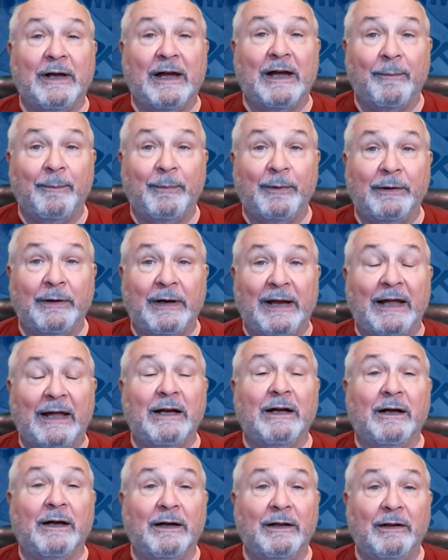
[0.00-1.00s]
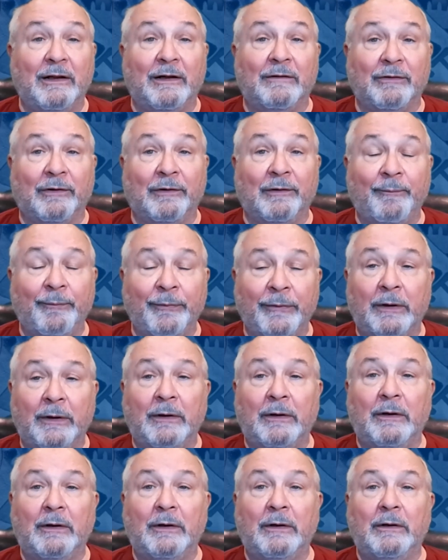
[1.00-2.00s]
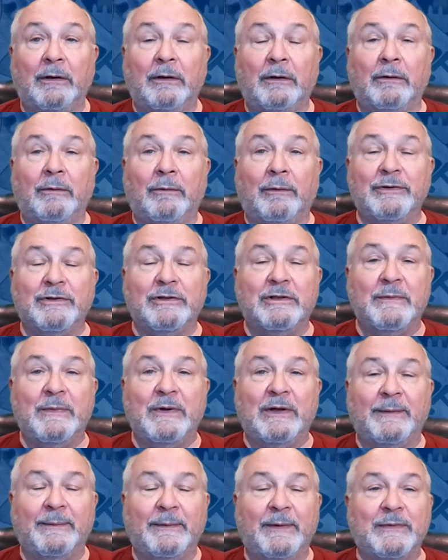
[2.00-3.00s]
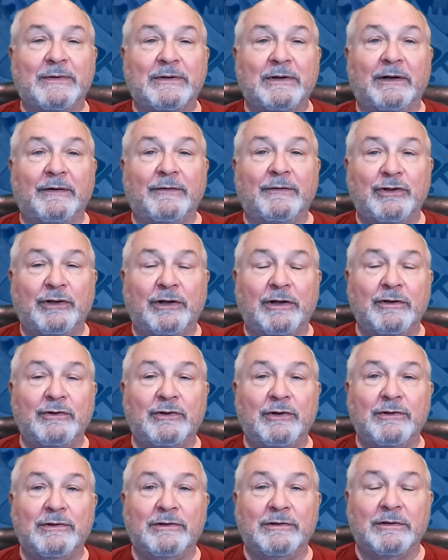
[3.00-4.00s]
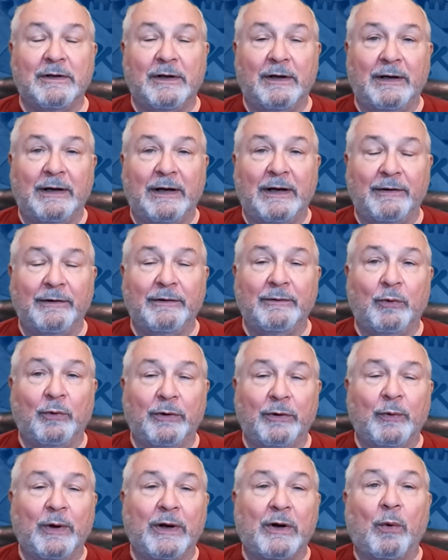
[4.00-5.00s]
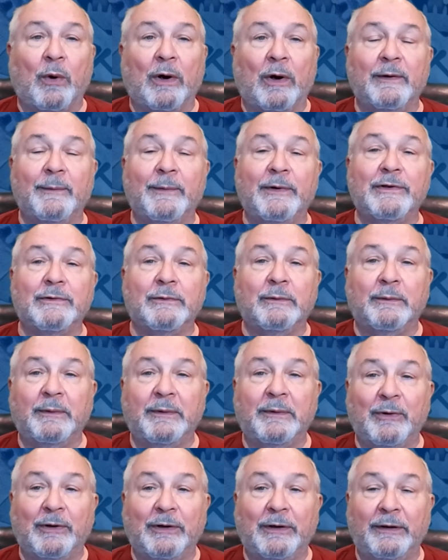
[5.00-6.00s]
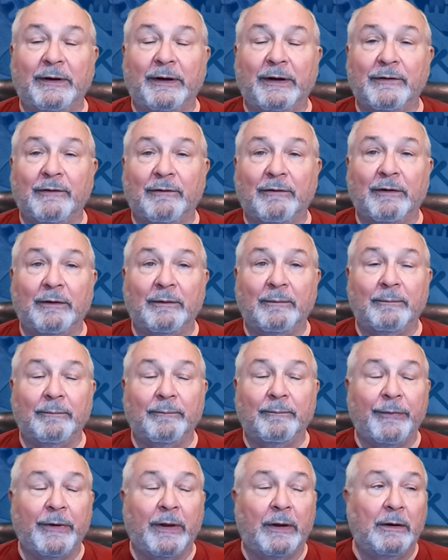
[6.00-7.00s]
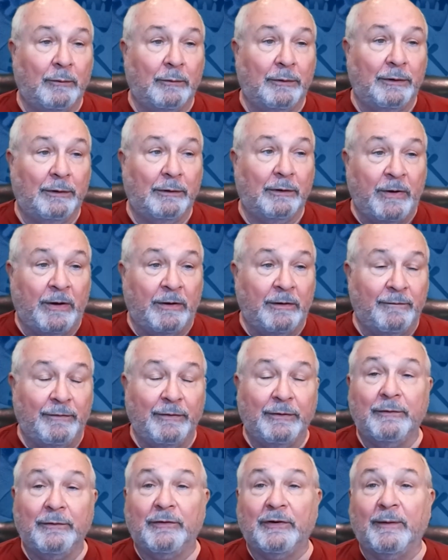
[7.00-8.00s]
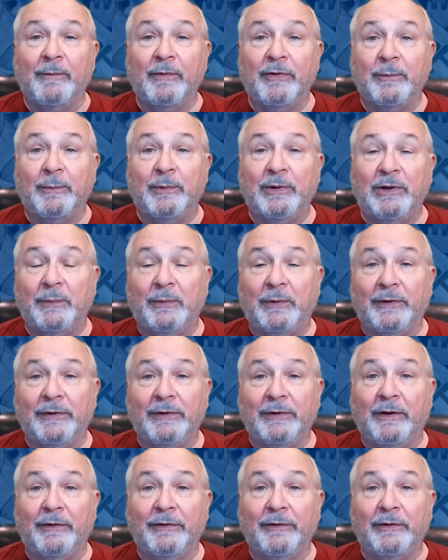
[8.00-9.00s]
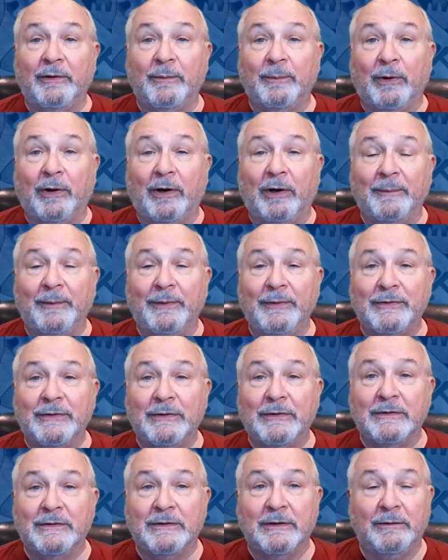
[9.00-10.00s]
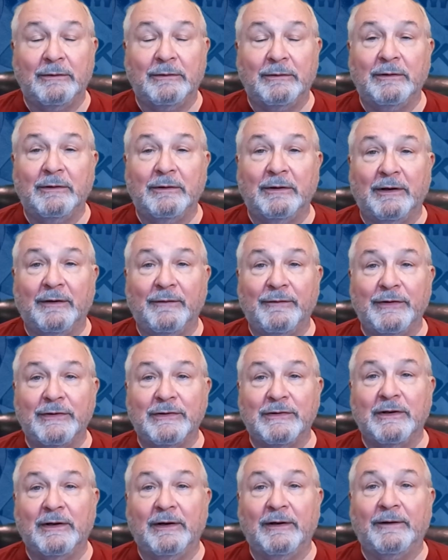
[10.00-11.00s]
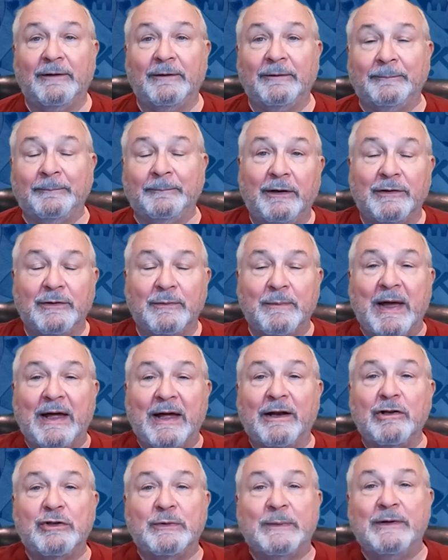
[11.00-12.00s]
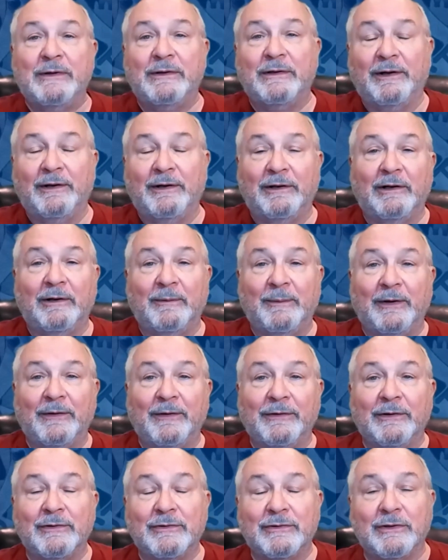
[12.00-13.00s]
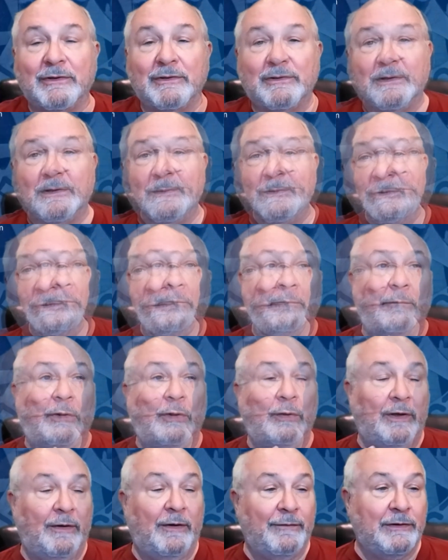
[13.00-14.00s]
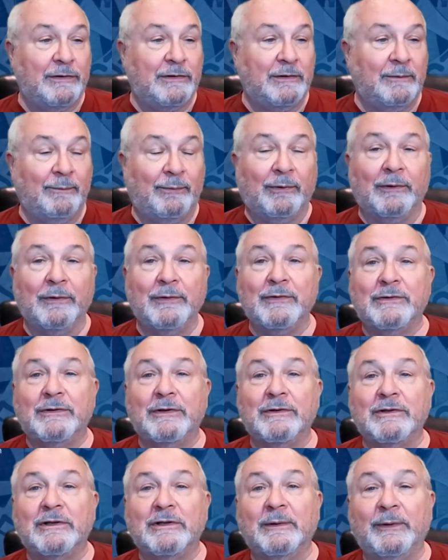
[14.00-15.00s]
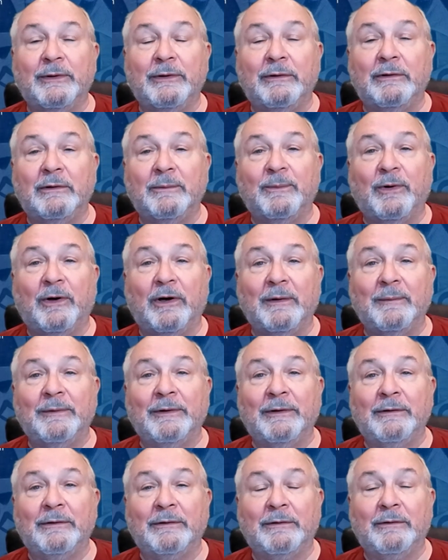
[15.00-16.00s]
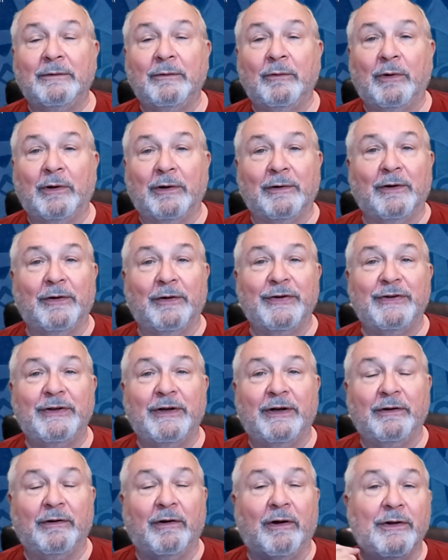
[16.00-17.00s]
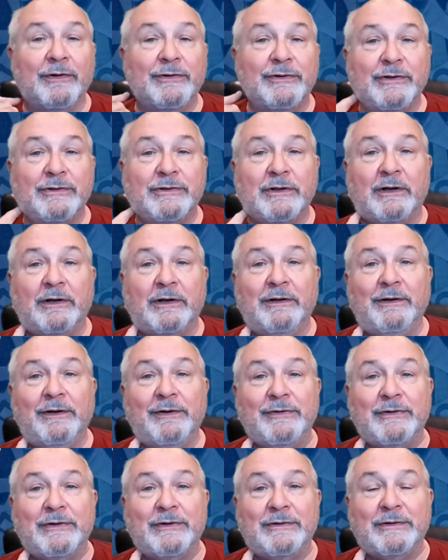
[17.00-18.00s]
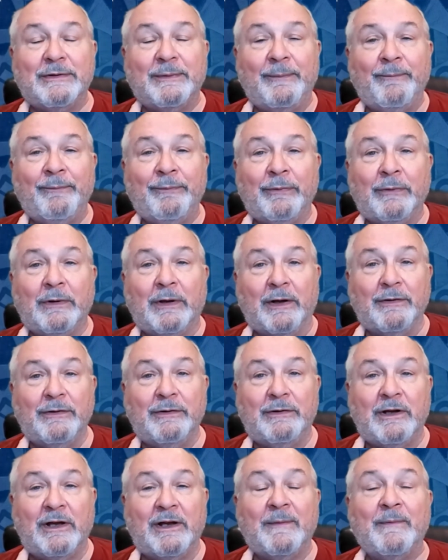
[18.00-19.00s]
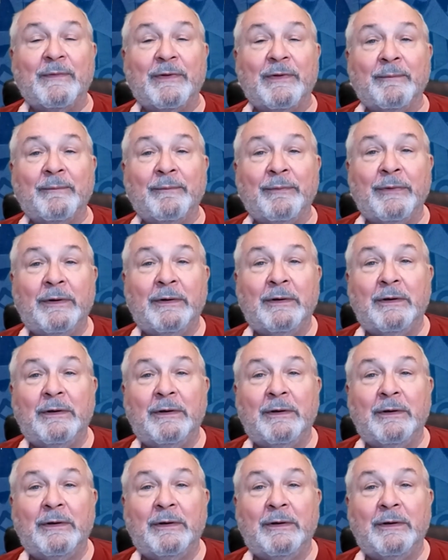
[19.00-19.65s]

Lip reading: to happen at a high level What's the minimum set of changes and what requirements would we put against it? We interviewed some of the people in the other departments and said, do you have this data? It's management data about their systems. You have this important system in your department. What are all the technologies that it uses? Can you name them?